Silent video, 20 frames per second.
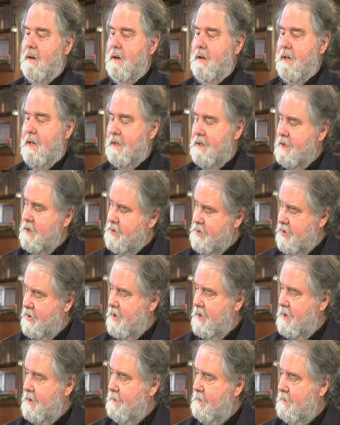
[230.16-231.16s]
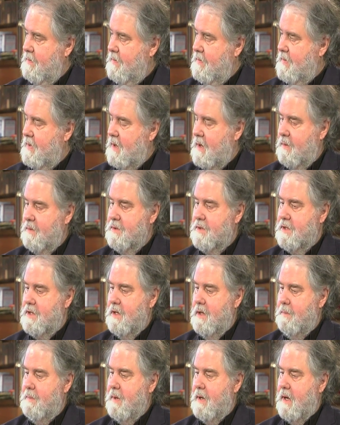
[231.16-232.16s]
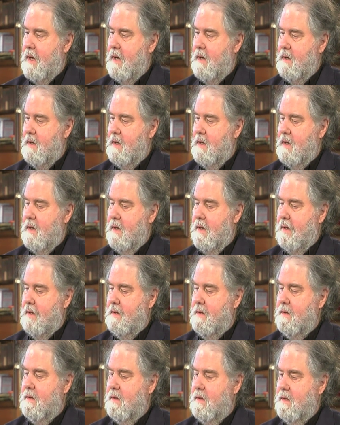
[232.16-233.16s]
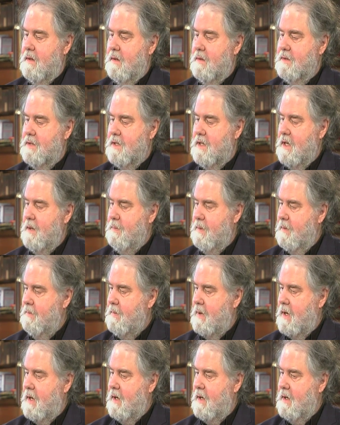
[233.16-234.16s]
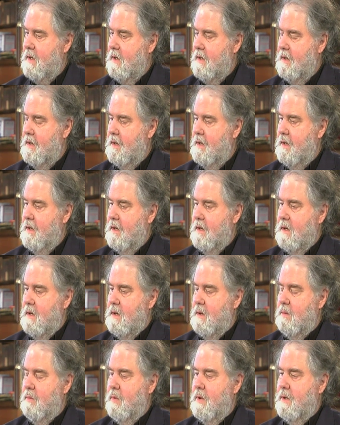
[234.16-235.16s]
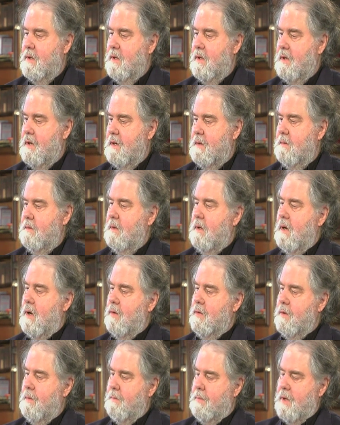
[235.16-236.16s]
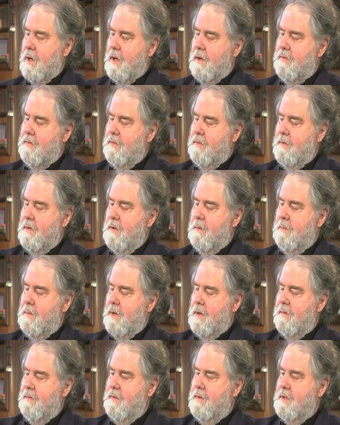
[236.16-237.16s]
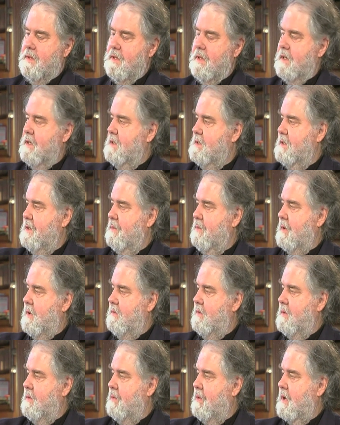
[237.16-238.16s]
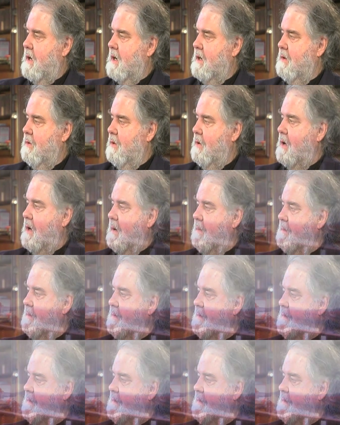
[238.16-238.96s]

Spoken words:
in the dream. I was sleeping out in a sleeping bag on the bluff above the Tennessee River where I grew up.